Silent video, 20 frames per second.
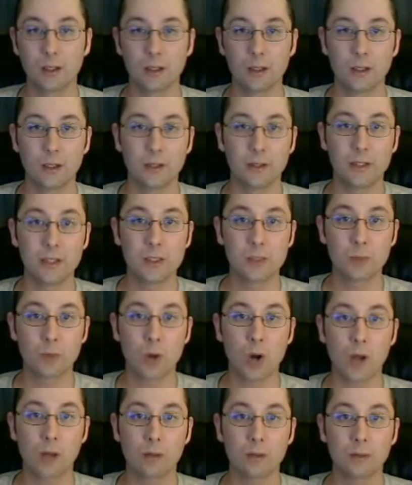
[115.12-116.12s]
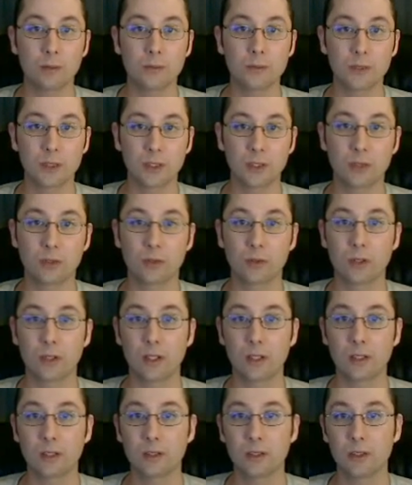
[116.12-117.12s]
These problems
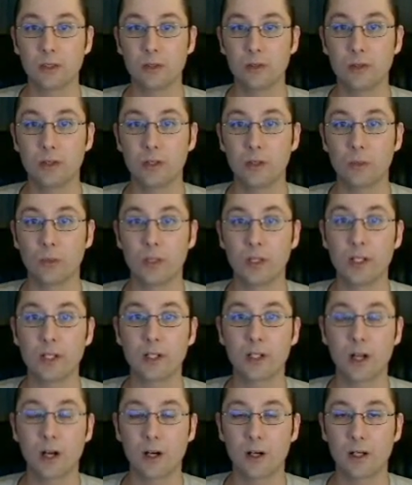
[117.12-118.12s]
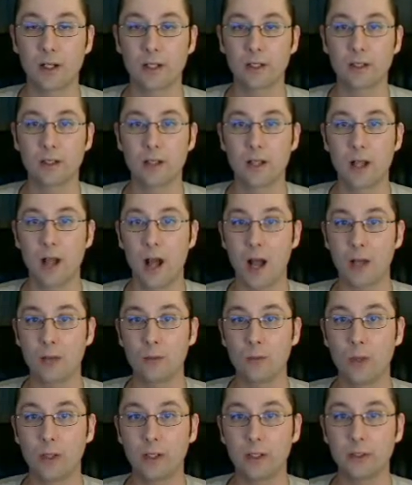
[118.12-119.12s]
include reoccurring,
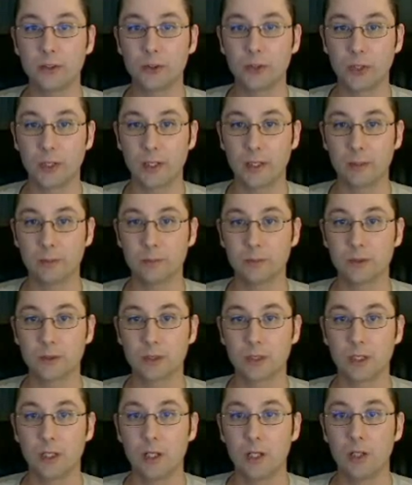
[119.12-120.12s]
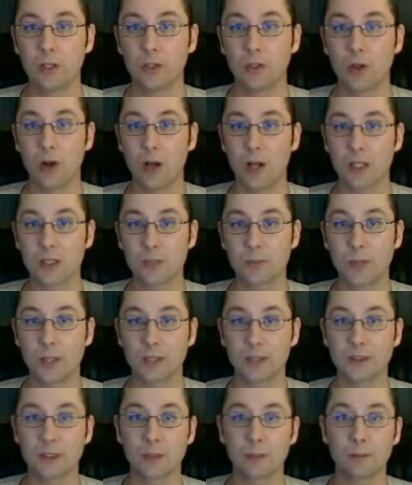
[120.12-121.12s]
unwanted dreams caused by
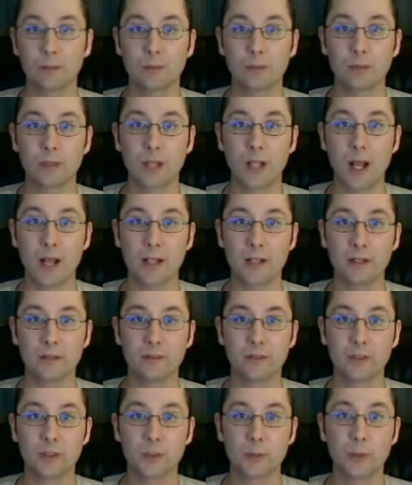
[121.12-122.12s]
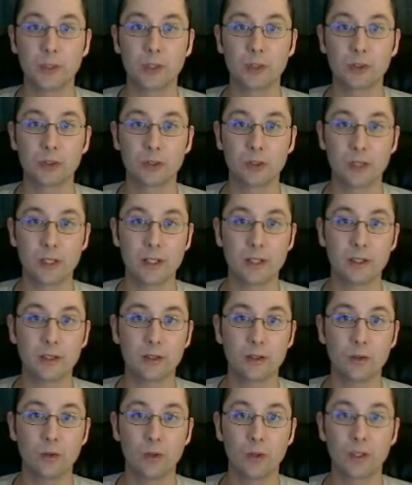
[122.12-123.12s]
some kind of spiritual link
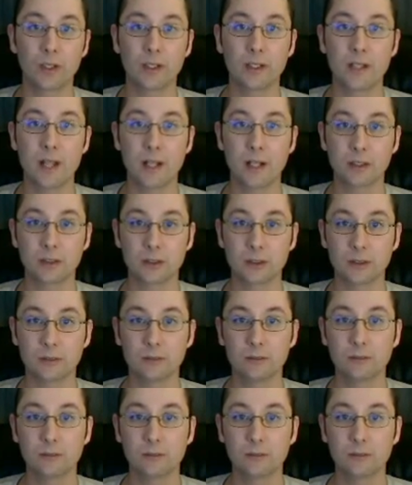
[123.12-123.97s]
or connection,